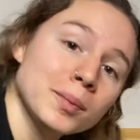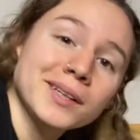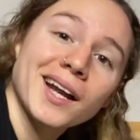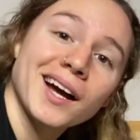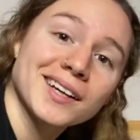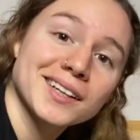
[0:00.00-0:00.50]

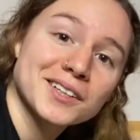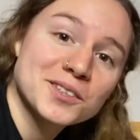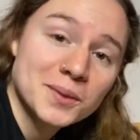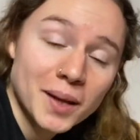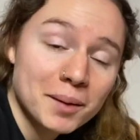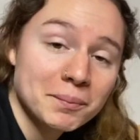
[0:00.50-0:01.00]
not gonna do
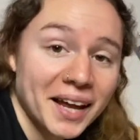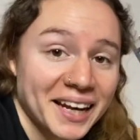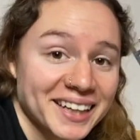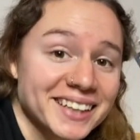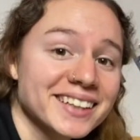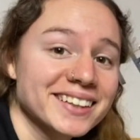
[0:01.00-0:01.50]
that
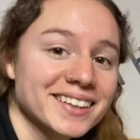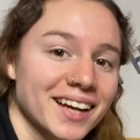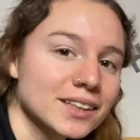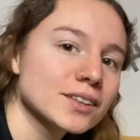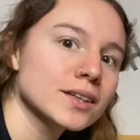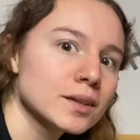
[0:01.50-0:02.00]
many.
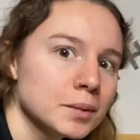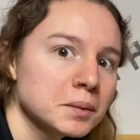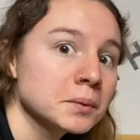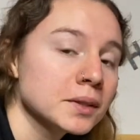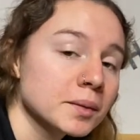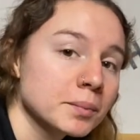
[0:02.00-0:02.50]
And they're gonna be
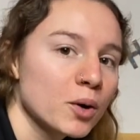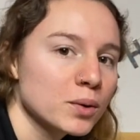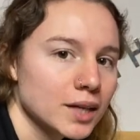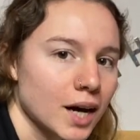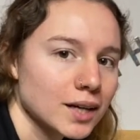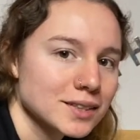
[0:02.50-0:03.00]
more like polka
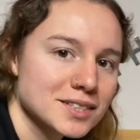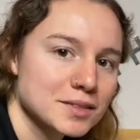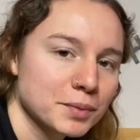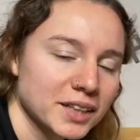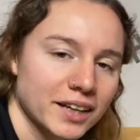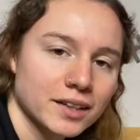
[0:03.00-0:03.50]
dots,
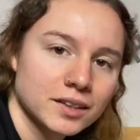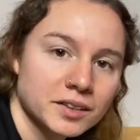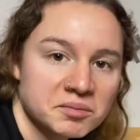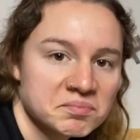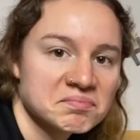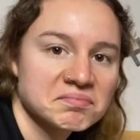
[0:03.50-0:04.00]
but like
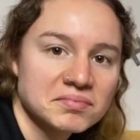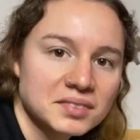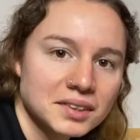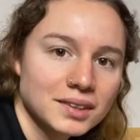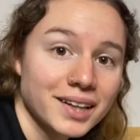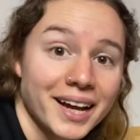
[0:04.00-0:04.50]

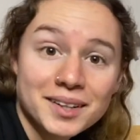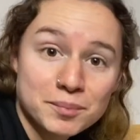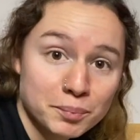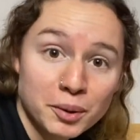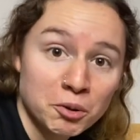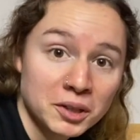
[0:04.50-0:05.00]
light
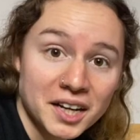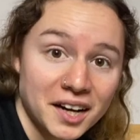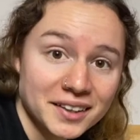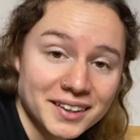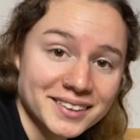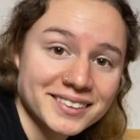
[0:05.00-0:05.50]
polka
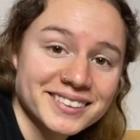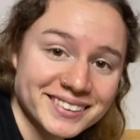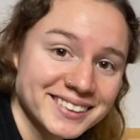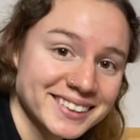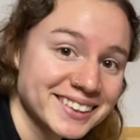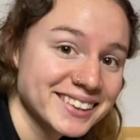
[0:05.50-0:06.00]
dotting.
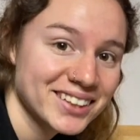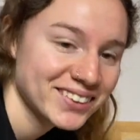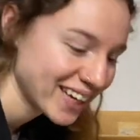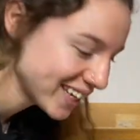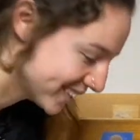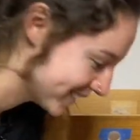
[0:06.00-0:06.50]
Okay?